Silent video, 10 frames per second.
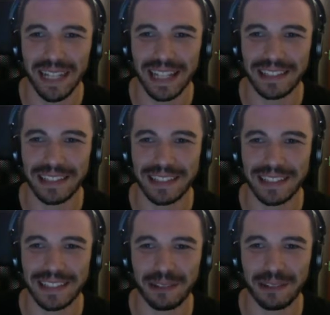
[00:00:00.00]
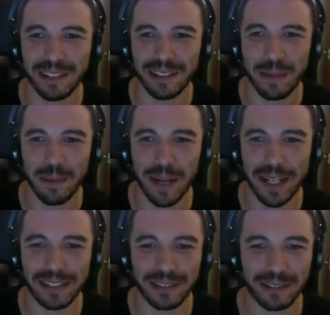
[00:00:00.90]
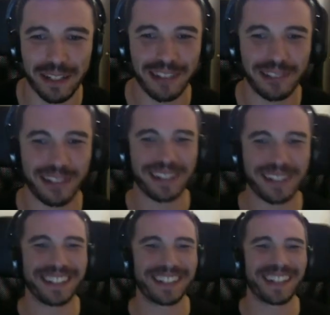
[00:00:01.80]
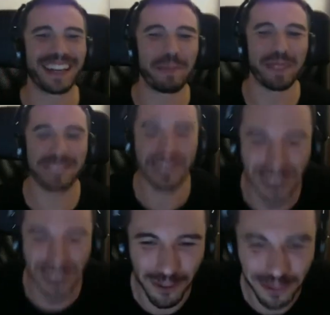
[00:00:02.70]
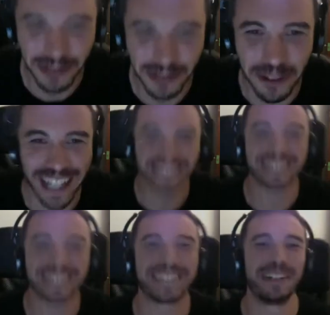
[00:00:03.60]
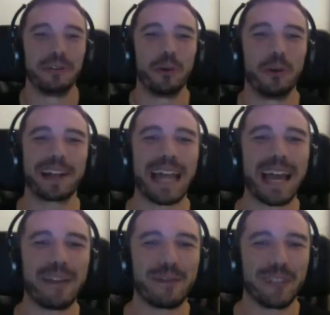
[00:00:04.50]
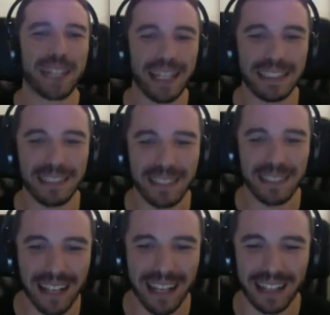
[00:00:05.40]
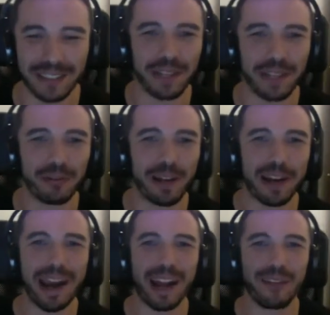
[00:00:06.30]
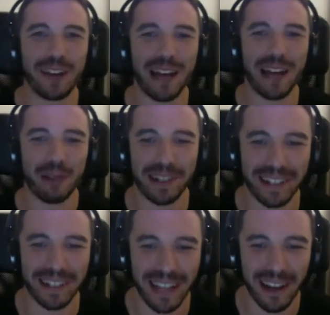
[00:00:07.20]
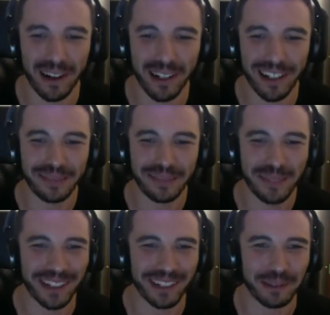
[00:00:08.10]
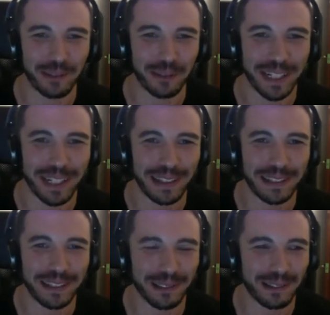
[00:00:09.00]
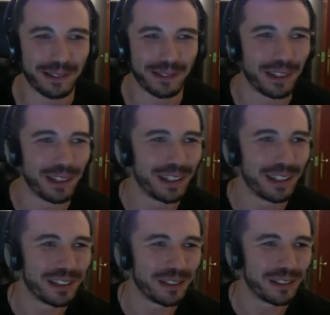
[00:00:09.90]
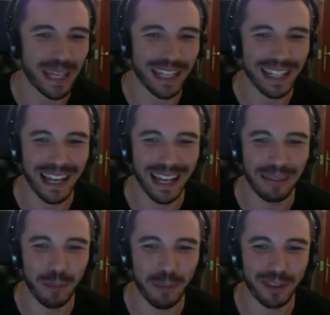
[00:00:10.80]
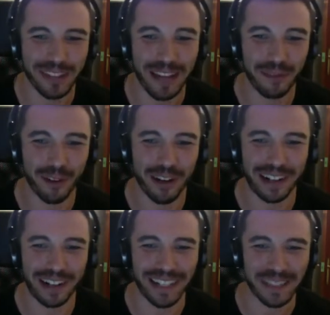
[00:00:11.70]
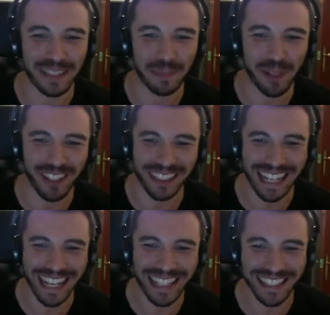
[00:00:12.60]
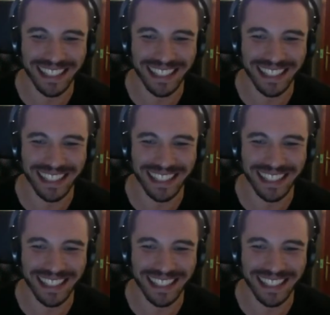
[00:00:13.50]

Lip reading: so welcome everybody to another episode of ZoukCast. We're live again. Today we are half an hour earlier because we needed to make a proper time for our special guest